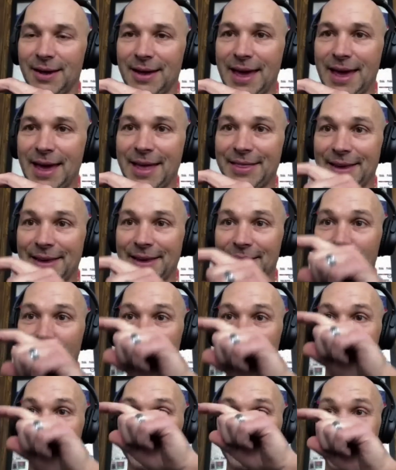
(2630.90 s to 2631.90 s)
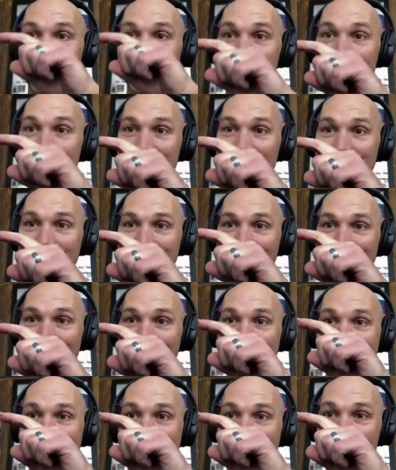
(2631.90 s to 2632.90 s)
and then life stress
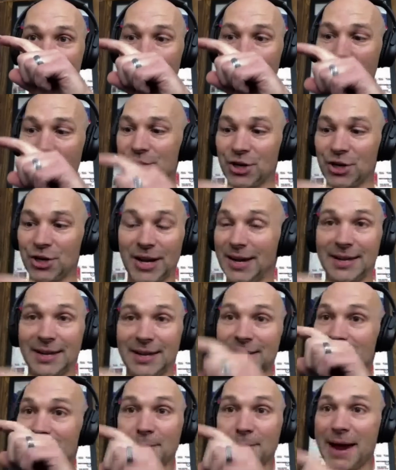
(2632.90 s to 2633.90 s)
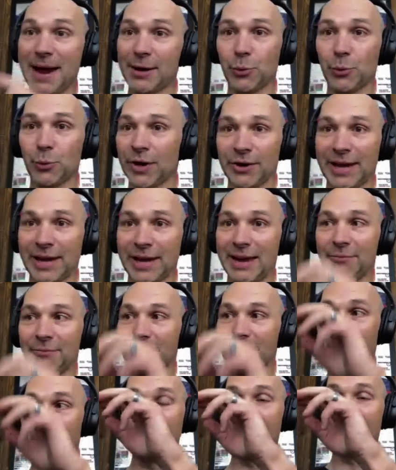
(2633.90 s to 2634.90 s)
is this much, it doesn't matter where it came
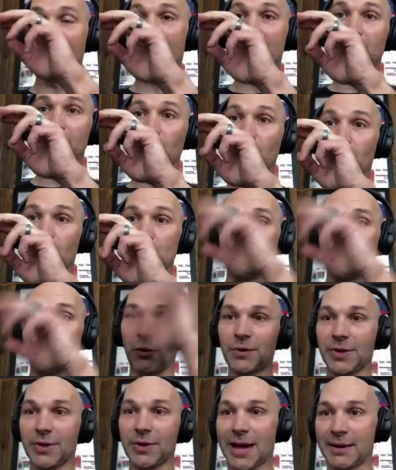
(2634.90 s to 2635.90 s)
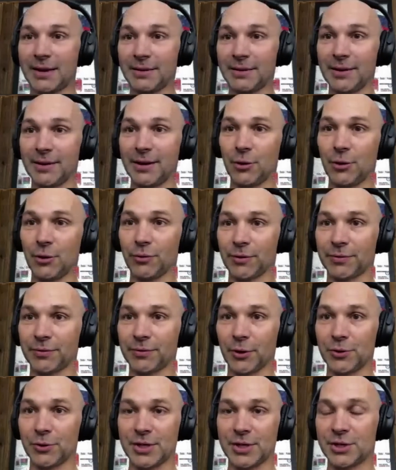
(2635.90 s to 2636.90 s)
from. If it goes over that, it
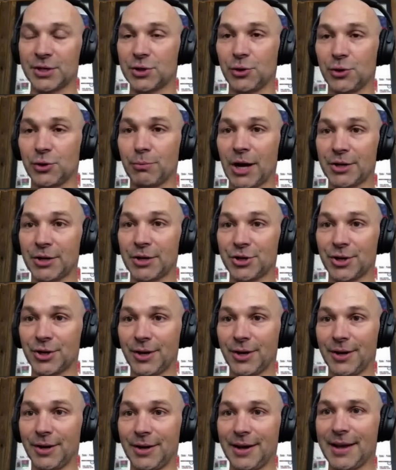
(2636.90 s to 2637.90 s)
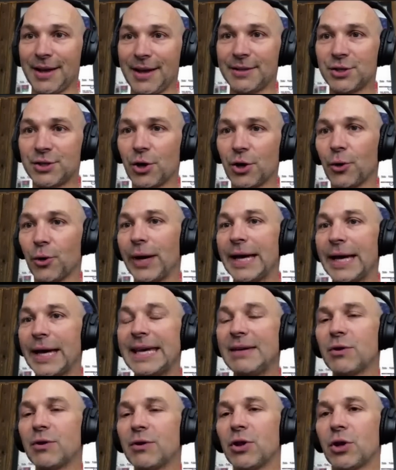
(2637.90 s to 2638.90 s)
overflows. It's too much. And so
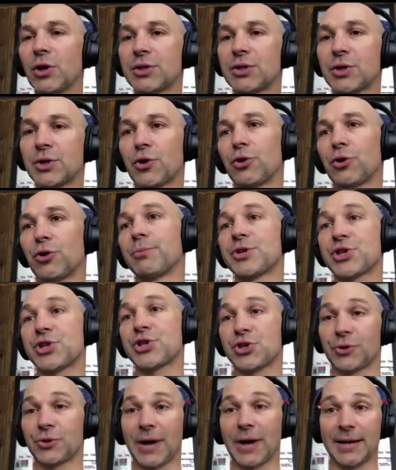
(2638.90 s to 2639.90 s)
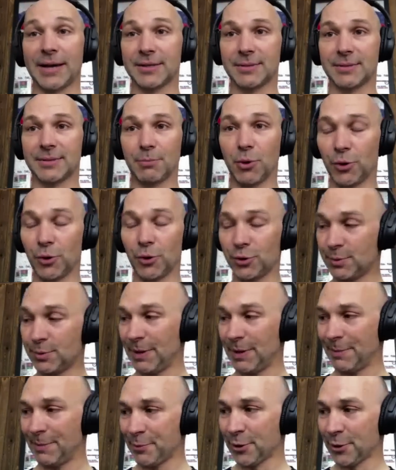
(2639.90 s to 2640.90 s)
even the term stress, most
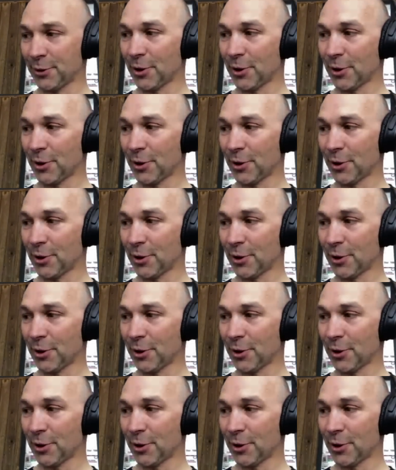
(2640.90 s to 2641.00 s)
people